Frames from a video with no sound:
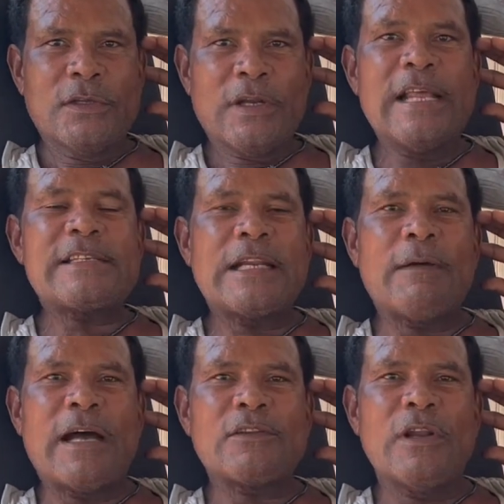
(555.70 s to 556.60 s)
They still
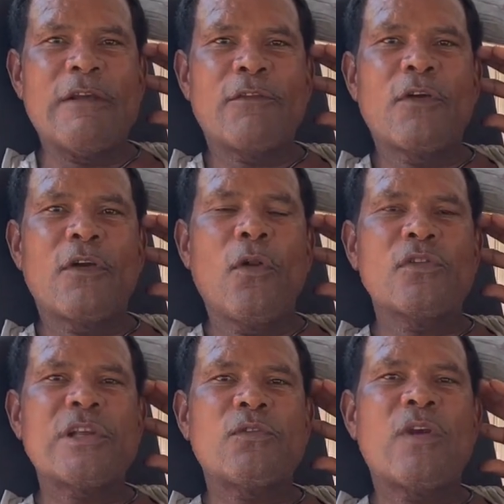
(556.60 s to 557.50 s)
want to live
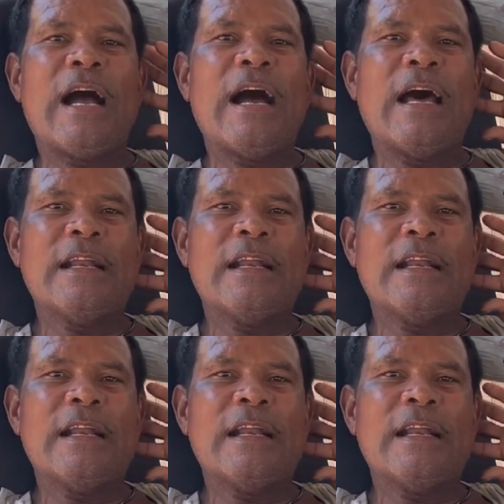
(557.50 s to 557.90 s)
closer to God.